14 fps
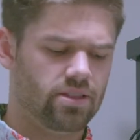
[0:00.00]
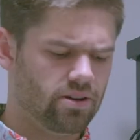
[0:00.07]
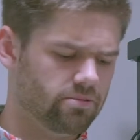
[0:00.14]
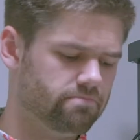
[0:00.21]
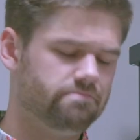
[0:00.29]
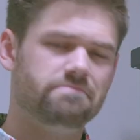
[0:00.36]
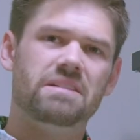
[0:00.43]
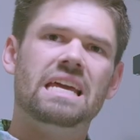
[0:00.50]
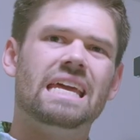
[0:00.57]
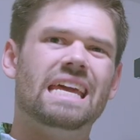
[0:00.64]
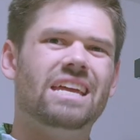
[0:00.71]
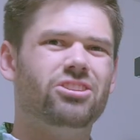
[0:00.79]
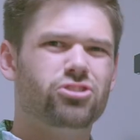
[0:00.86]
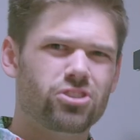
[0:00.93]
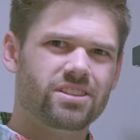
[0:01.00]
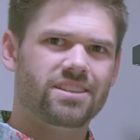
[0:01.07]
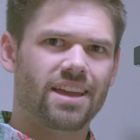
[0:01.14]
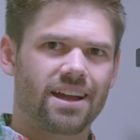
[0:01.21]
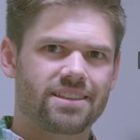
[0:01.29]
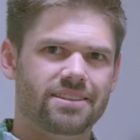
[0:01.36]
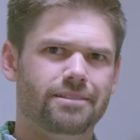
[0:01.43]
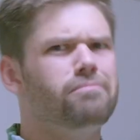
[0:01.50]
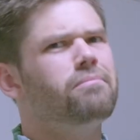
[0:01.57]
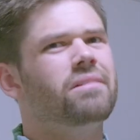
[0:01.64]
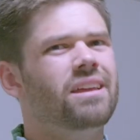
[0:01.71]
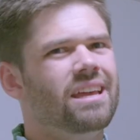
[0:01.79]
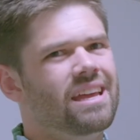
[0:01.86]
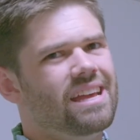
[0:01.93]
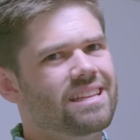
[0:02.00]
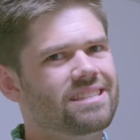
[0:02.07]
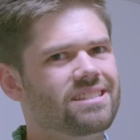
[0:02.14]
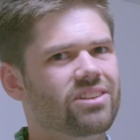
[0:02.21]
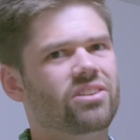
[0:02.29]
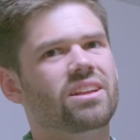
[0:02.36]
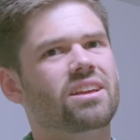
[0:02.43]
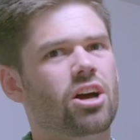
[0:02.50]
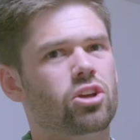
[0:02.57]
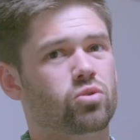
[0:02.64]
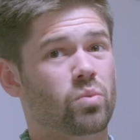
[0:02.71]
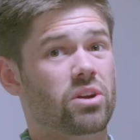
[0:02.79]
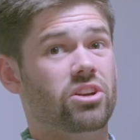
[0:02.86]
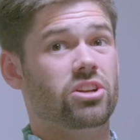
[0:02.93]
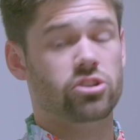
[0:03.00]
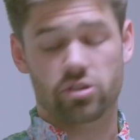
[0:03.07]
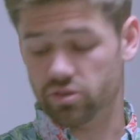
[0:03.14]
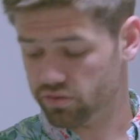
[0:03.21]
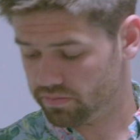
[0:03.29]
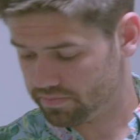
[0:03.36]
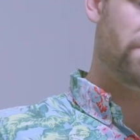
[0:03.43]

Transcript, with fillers: Though it should detect it, it still can cause weird issues.